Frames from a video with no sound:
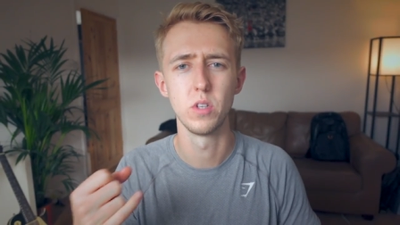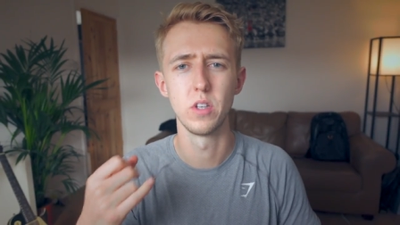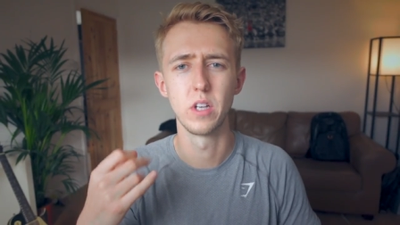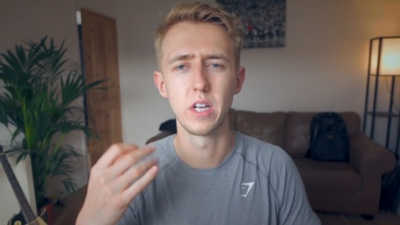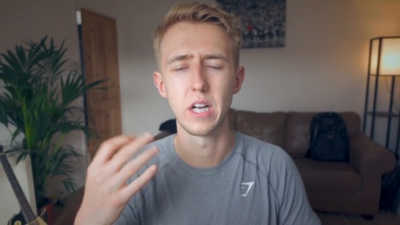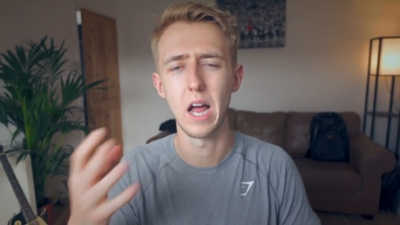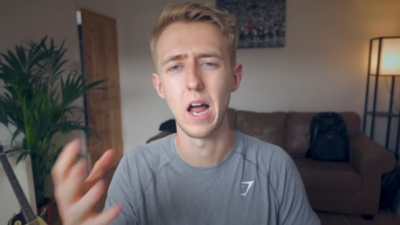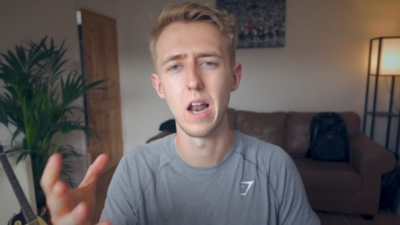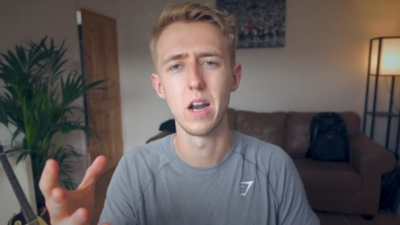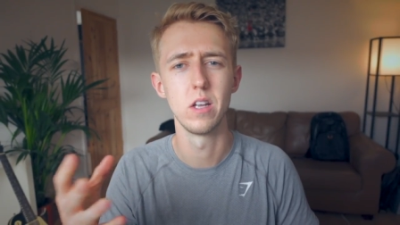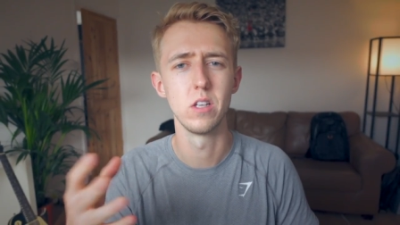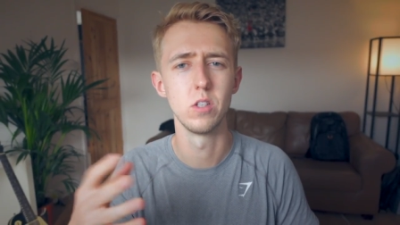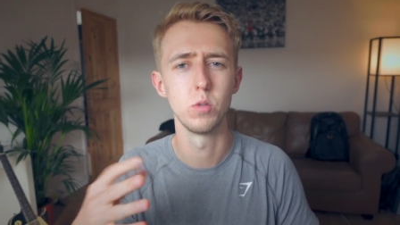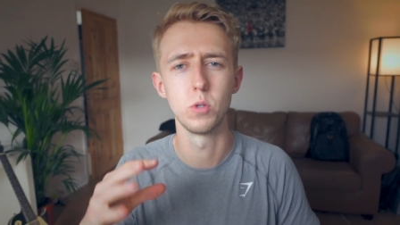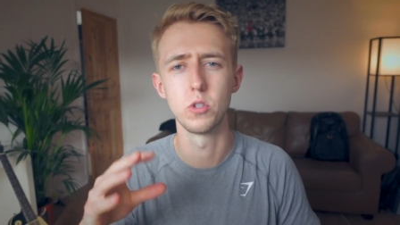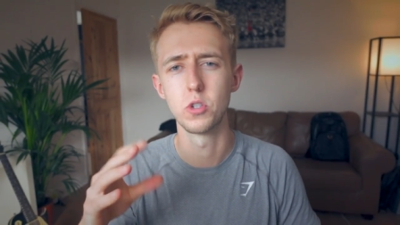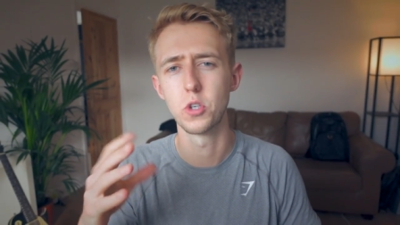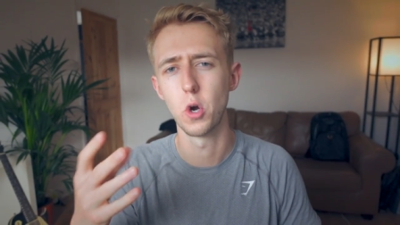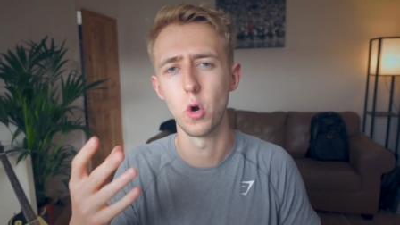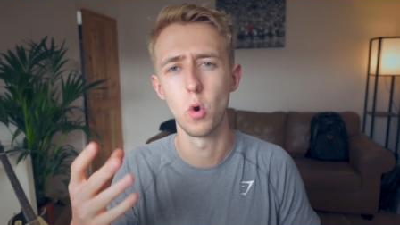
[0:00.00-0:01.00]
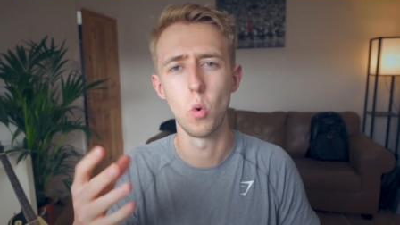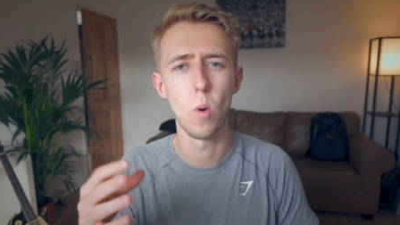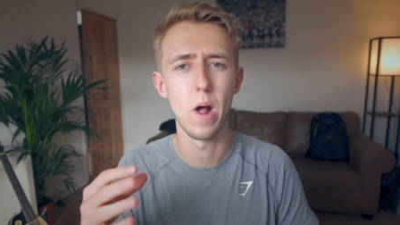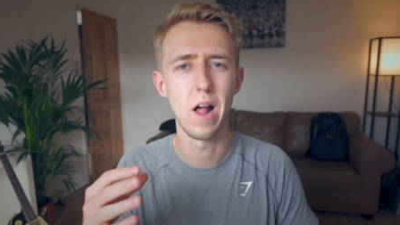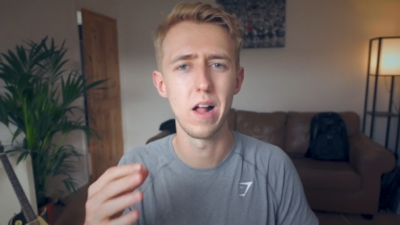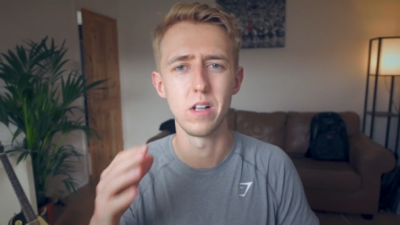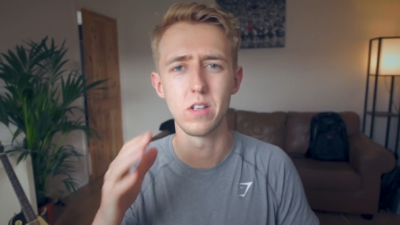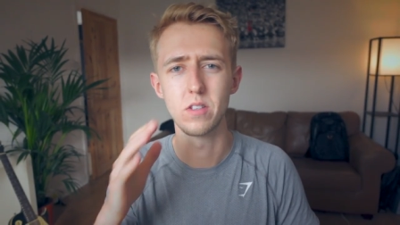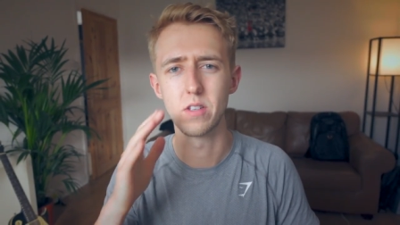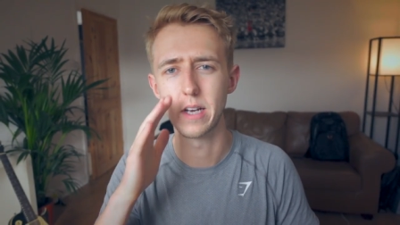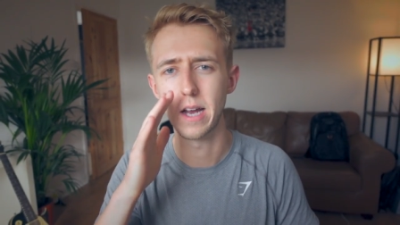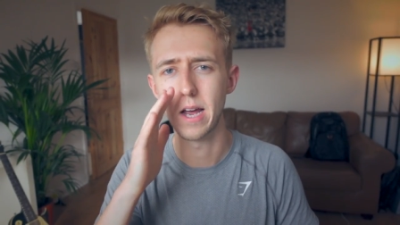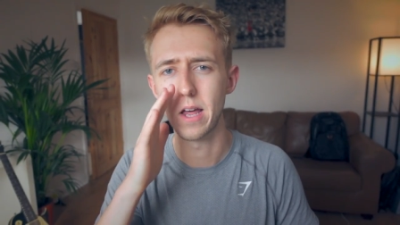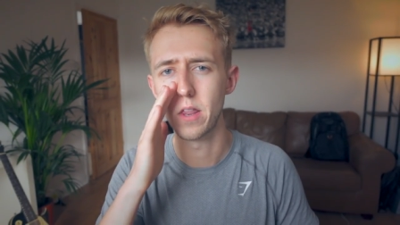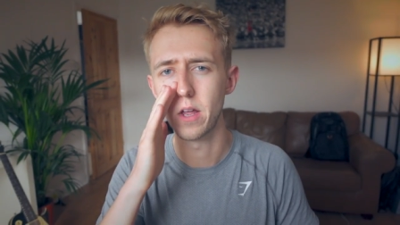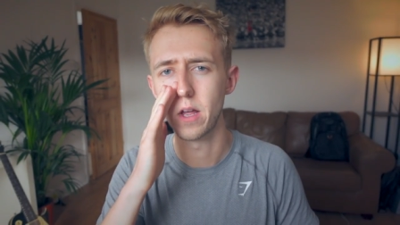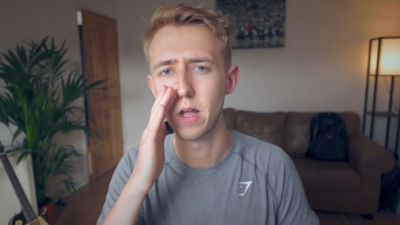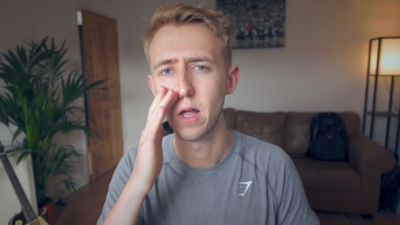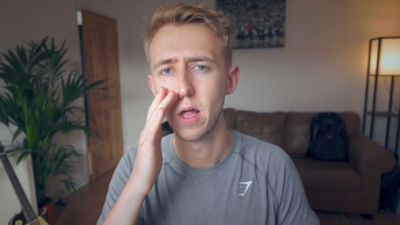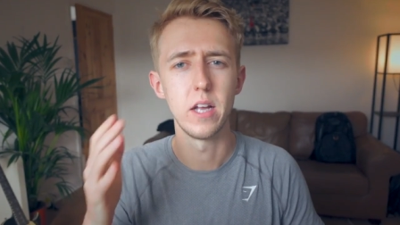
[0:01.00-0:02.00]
and the colors which go well together.